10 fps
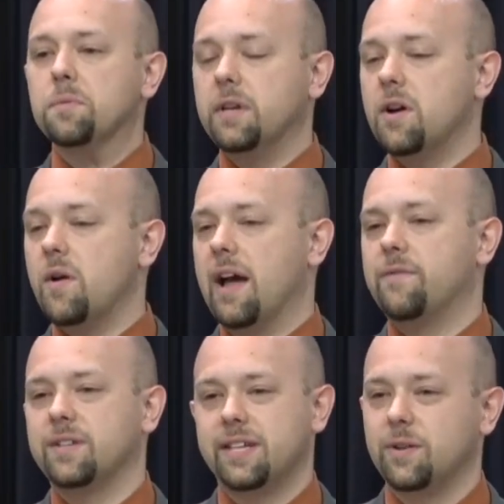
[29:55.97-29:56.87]
You know,
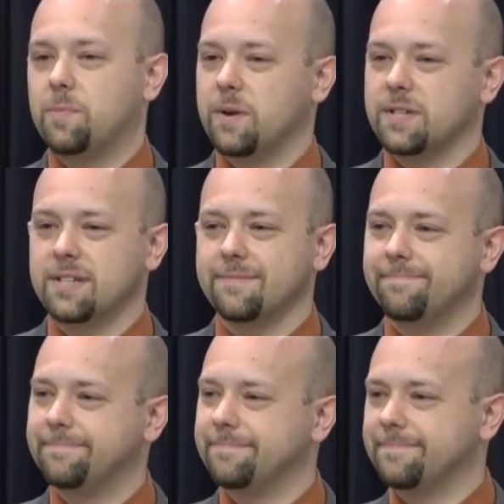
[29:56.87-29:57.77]
every single person,
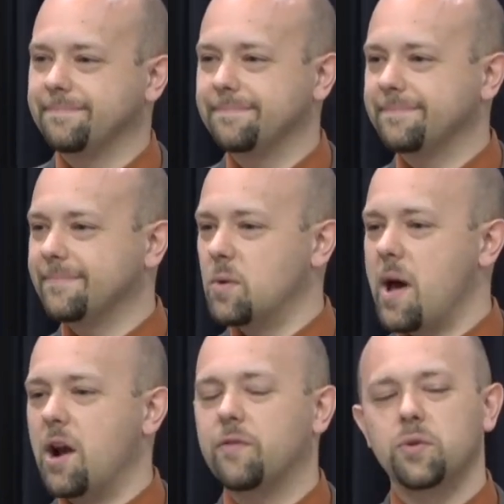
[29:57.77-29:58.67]
no
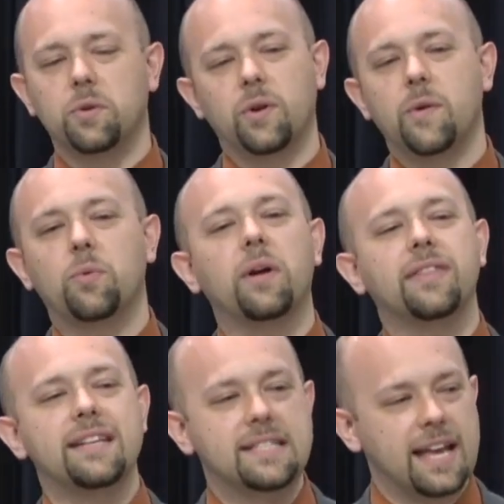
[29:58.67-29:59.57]
matter if you agree with what
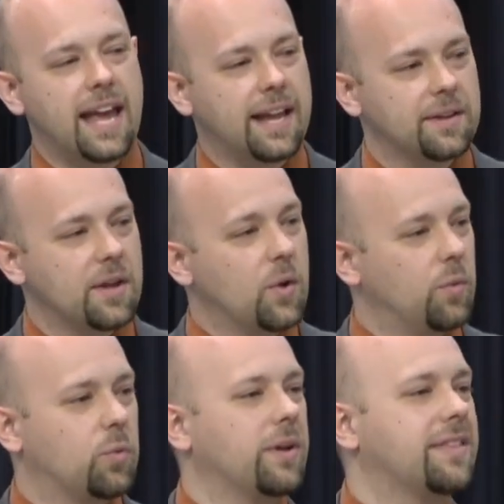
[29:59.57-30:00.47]
they say,
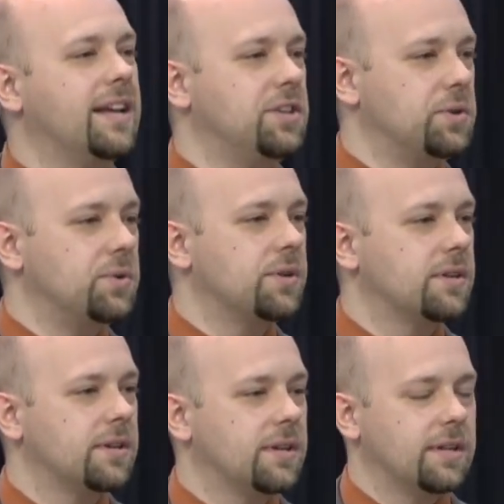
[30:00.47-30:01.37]
with what they do,
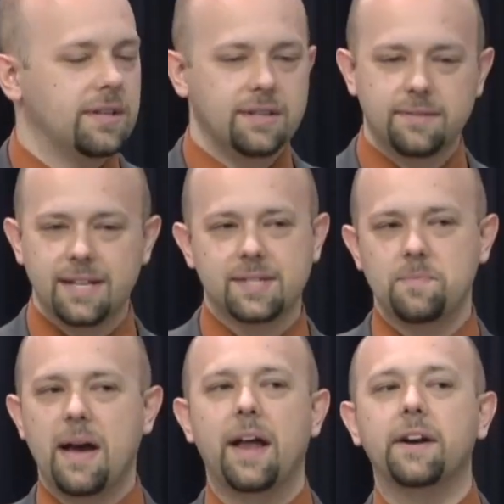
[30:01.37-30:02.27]
doesn't
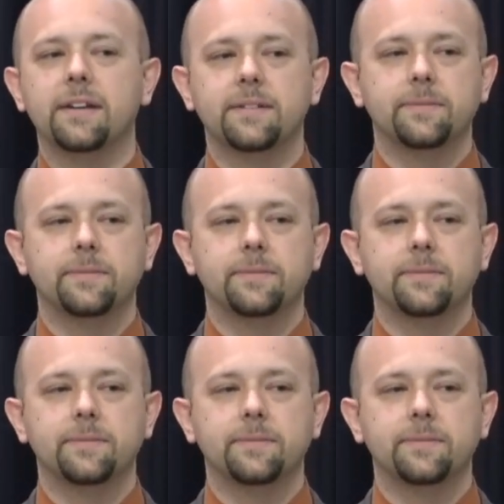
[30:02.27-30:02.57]
matter.